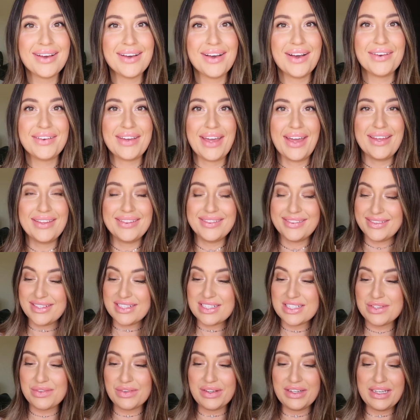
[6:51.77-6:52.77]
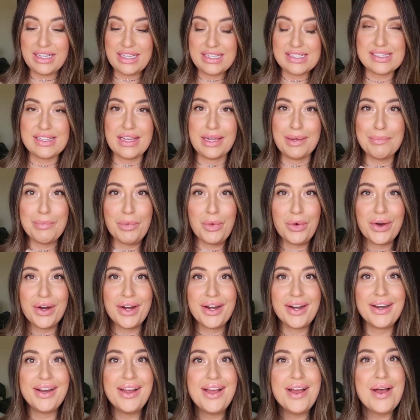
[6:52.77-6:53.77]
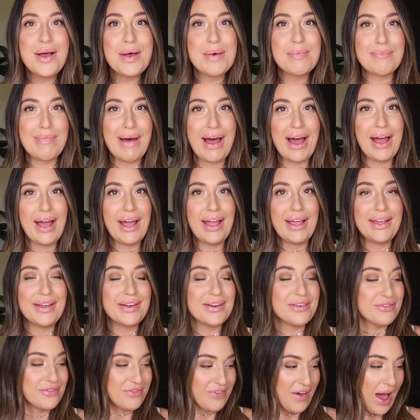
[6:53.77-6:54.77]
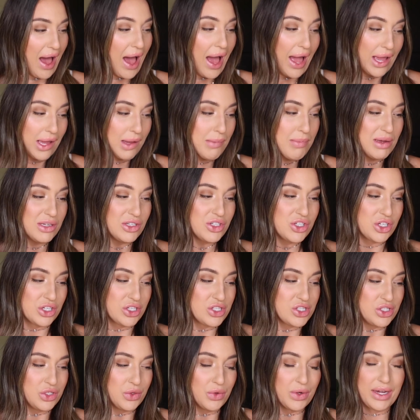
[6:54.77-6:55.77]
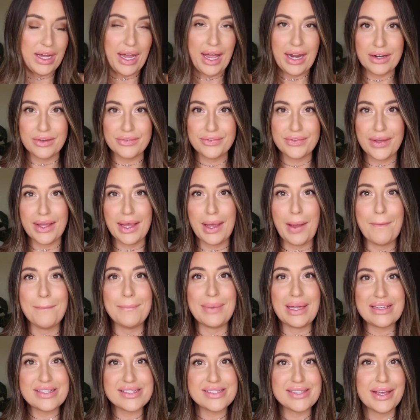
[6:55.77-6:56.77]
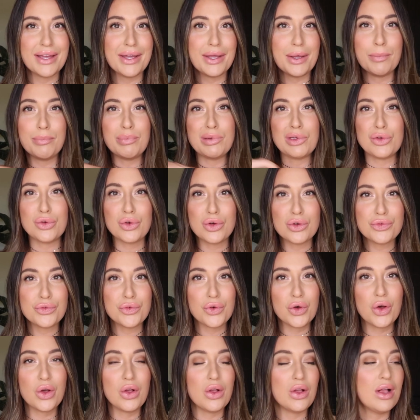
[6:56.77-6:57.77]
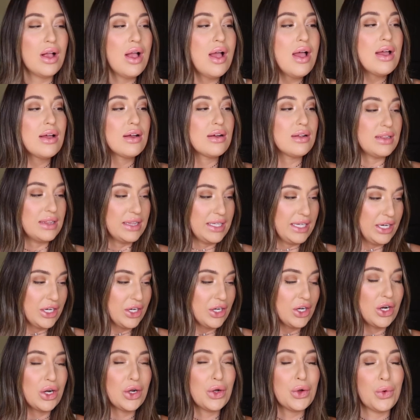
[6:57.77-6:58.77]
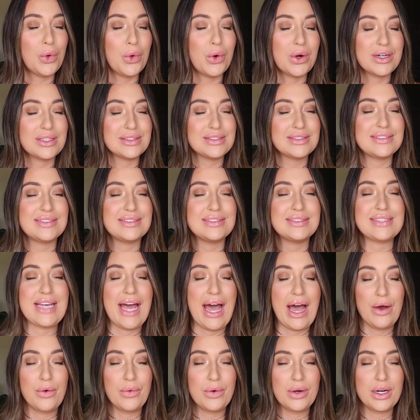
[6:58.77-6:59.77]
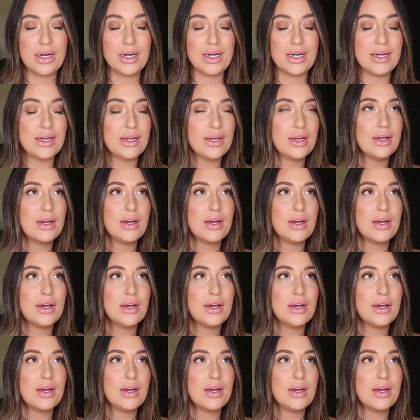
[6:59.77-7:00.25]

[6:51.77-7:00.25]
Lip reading: Okay, this one is like more my vibe, just your kind of like basic, beautiful, clear quartz tower.